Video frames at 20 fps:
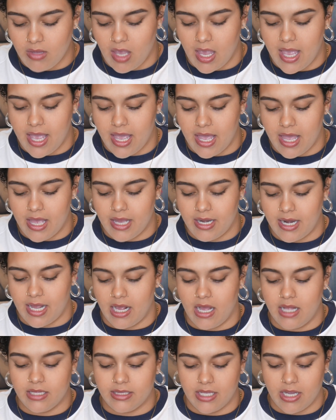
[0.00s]
And I
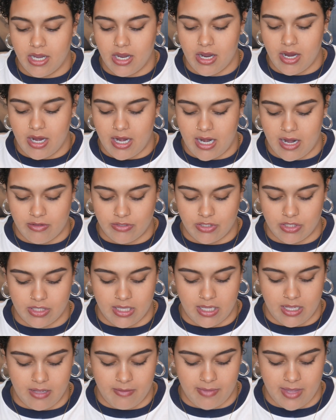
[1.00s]
got there and I was just
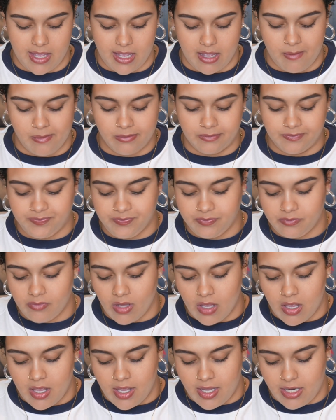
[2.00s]
telling him, like,
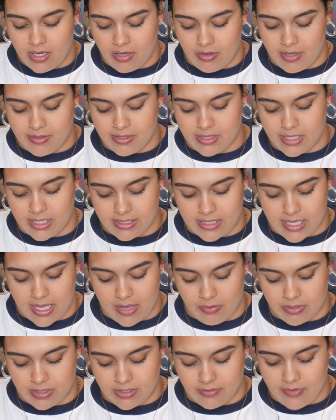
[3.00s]
you know, he was like
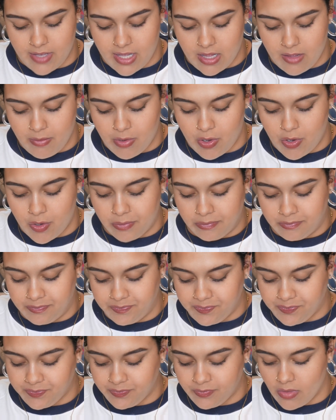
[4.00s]
saying what's available.
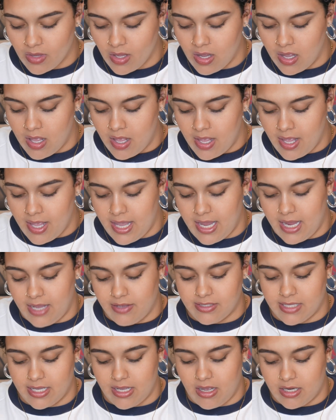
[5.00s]
And he
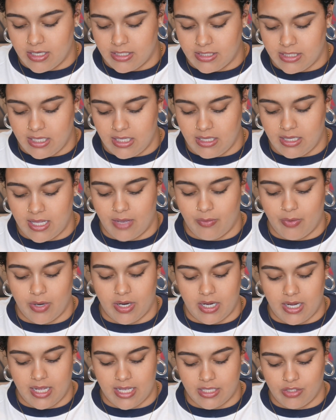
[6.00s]
was like, honestly, like, we're
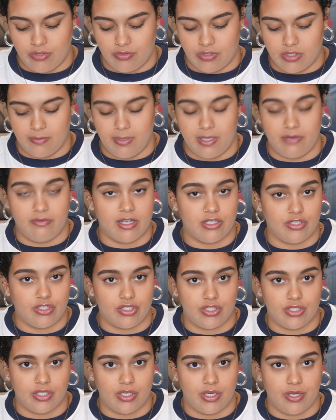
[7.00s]
gonna get you to be
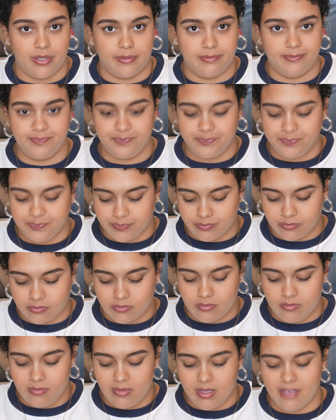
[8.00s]
register.
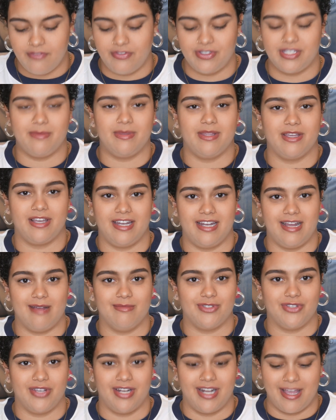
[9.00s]
If you see me looking now, I'm
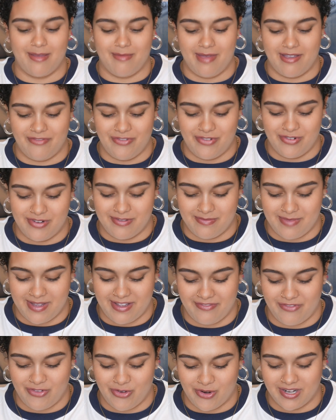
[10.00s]
just trying to get my food on my
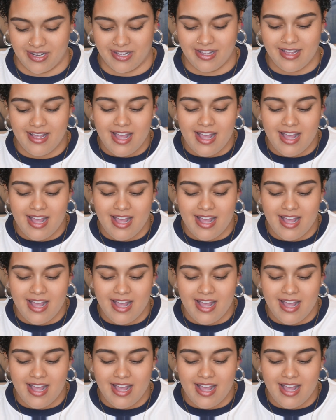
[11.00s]
fork.